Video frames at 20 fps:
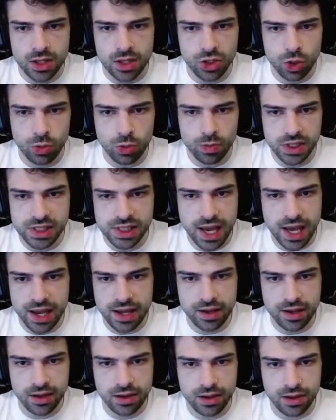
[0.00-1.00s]
Don't be
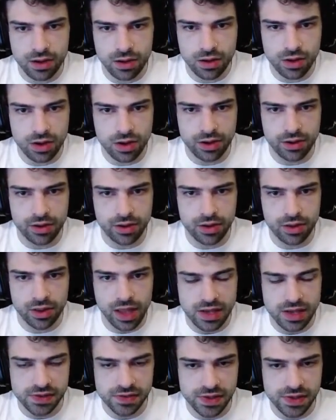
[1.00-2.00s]
stacking on
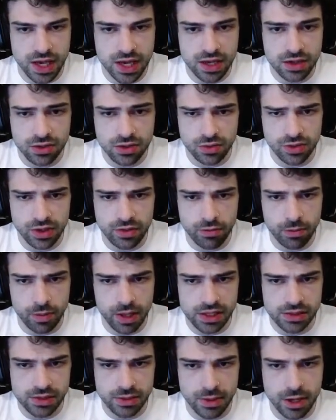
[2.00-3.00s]
lines of sight, and don't leave a
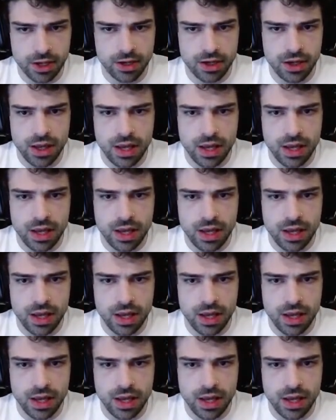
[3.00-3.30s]
blind spot.